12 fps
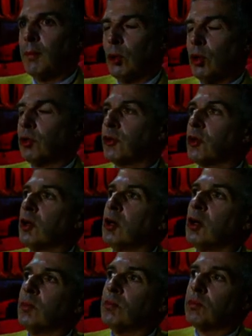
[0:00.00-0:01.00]
Mod.
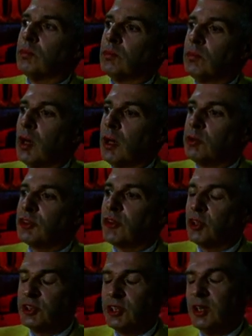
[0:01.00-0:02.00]
I was
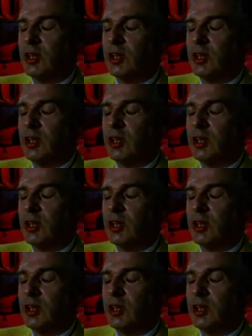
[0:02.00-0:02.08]
13